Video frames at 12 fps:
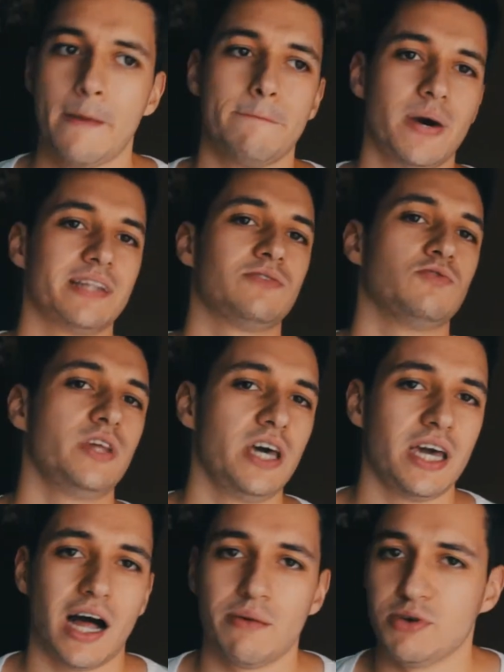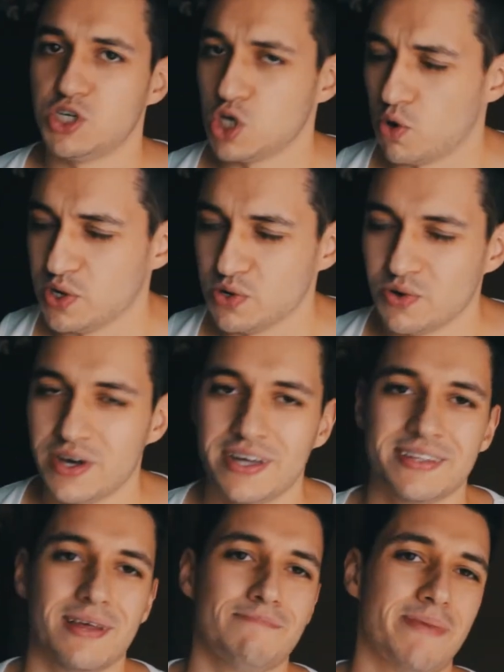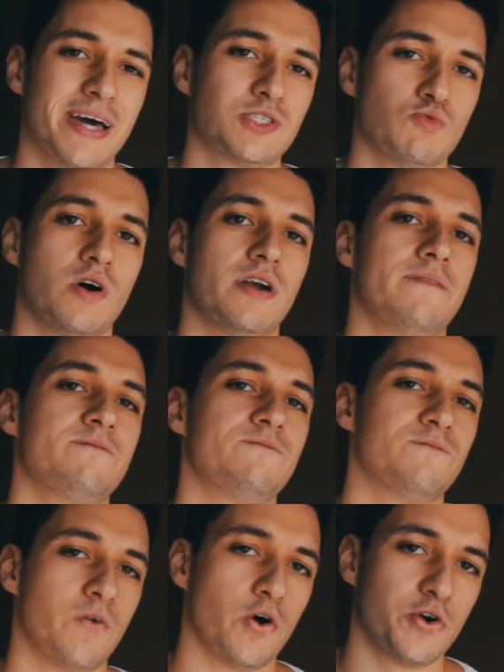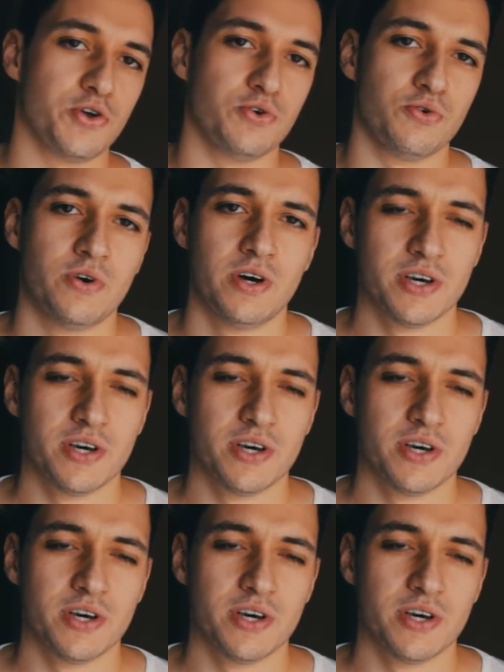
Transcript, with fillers: but today I'll be showing you the best one for you.